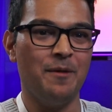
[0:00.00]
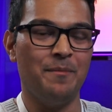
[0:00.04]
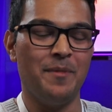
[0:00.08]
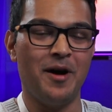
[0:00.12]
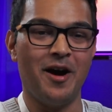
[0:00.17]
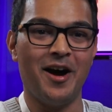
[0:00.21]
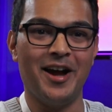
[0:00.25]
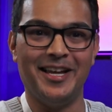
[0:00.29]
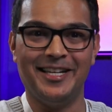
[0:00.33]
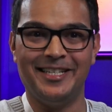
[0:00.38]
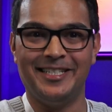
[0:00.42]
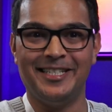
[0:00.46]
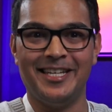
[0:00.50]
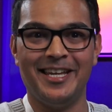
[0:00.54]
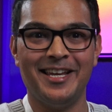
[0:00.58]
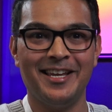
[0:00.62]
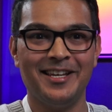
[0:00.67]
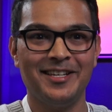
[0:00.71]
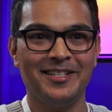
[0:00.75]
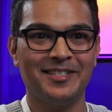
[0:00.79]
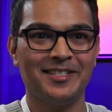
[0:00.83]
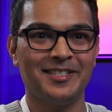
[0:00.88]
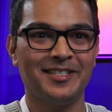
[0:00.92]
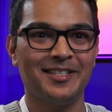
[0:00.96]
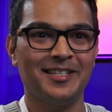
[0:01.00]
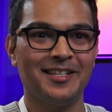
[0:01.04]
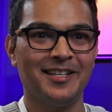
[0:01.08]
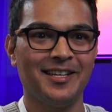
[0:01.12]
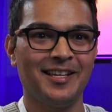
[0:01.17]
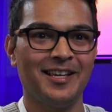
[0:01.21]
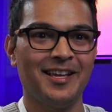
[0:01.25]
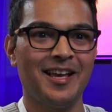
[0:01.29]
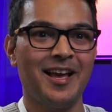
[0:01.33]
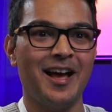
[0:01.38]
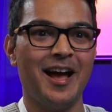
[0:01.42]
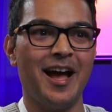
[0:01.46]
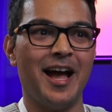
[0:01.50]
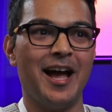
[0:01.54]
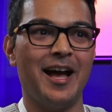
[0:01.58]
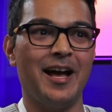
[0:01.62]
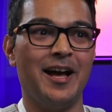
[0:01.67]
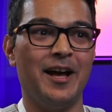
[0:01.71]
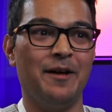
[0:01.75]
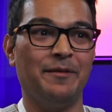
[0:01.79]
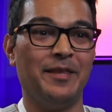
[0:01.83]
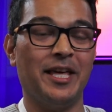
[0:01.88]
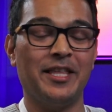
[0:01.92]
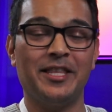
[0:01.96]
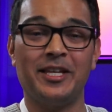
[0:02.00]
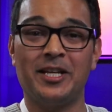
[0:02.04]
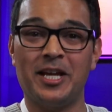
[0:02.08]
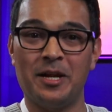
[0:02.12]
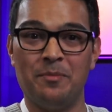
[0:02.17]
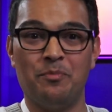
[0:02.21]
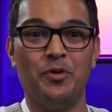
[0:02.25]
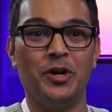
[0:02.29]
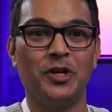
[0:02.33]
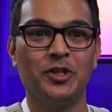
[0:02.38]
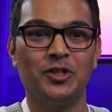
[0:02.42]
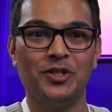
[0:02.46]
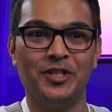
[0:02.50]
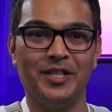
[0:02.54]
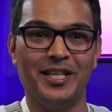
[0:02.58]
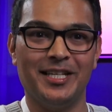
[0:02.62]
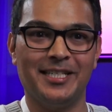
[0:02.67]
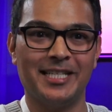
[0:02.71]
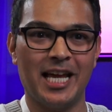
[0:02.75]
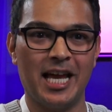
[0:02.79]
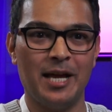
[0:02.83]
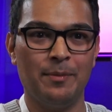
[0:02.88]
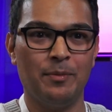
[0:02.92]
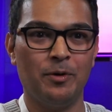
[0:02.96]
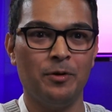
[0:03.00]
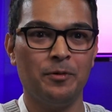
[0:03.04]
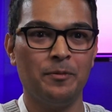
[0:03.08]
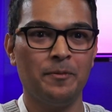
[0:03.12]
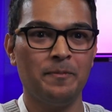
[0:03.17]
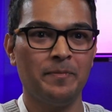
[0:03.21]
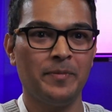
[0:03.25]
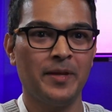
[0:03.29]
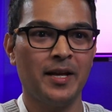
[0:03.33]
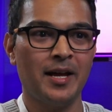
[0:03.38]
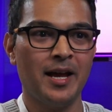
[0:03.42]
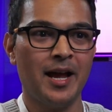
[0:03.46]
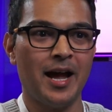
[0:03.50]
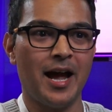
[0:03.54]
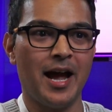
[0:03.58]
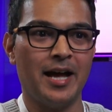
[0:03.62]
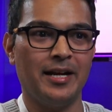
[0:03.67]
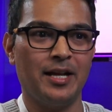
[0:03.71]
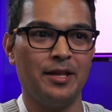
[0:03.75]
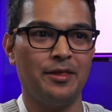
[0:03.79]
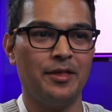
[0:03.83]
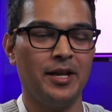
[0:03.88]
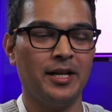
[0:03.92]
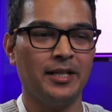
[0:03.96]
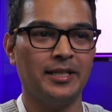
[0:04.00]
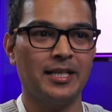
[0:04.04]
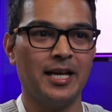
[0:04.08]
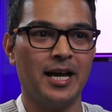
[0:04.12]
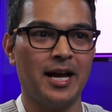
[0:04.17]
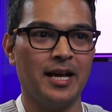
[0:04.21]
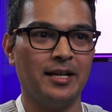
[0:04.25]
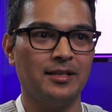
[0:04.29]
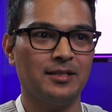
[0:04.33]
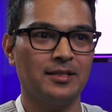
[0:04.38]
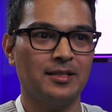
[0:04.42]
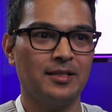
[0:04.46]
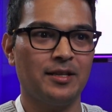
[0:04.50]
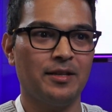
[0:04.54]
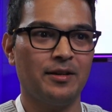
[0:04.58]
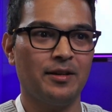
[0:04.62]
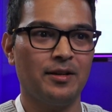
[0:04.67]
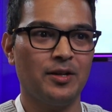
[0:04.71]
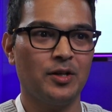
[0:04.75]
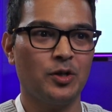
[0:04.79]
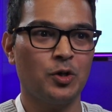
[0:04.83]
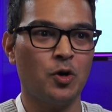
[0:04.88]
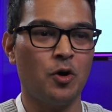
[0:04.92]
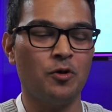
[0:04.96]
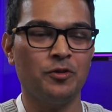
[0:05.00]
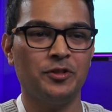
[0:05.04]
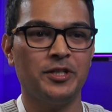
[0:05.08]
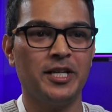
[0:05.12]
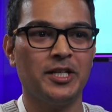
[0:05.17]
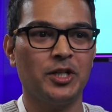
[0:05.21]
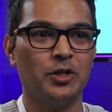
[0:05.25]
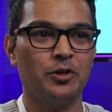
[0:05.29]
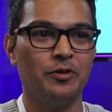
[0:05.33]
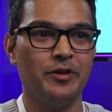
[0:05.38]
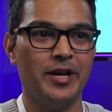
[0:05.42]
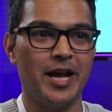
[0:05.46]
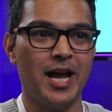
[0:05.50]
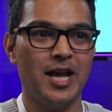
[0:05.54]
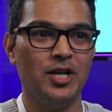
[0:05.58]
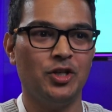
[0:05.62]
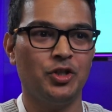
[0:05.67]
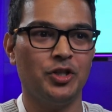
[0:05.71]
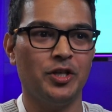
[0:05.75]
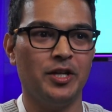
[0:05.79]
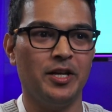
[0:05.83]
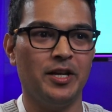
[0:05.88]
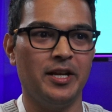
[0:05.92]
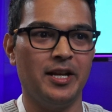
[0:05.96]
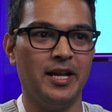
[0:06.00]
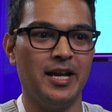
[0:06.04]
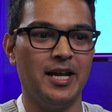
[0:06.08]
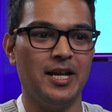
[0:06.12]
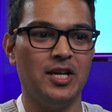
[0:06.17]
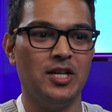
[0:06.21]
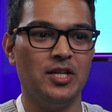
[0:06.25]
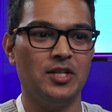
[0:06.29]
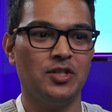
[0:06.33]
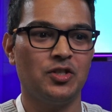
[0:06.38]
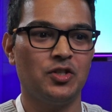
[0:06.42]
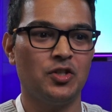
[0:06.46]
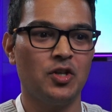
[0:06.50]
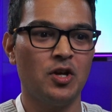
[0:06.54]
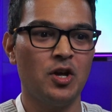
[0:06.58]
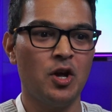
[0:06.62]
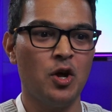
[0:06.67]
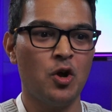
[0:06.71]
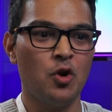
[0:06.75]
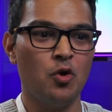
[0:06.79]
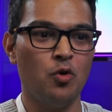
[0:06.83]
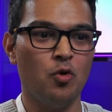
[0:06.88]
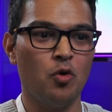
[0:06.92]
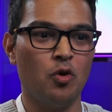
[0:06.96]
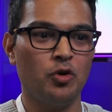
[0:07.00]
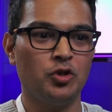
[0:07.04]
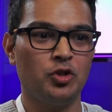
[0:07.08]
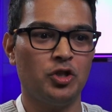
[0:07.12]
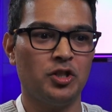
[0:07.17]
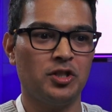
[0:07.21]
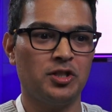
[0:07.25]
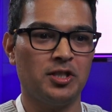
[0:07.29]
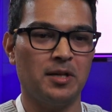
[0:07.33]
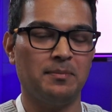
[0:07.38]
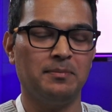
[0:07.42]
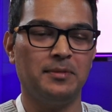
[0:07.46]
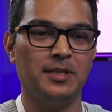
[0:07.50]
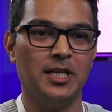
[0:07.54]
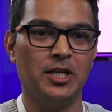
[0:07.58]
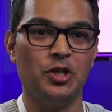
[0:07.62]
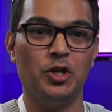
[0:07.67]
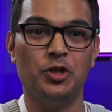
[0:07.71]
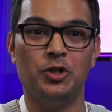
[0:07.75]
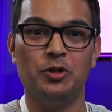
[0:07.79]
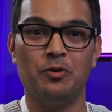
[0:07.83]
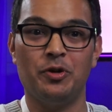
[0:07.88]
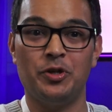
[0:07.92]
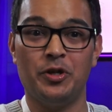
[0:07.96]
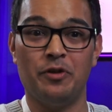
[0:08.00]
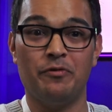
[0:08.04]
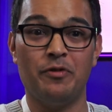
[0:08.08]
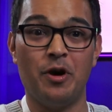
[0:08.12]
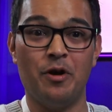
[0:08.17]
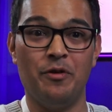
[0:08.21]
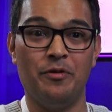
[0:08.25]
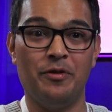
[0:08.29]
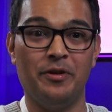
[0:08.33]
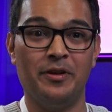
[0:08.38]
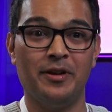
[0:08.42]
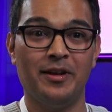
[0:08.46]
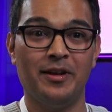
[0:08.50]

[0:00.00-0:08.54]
ideas that they can bring to the table. And I think that content creation is not just something you do on your own.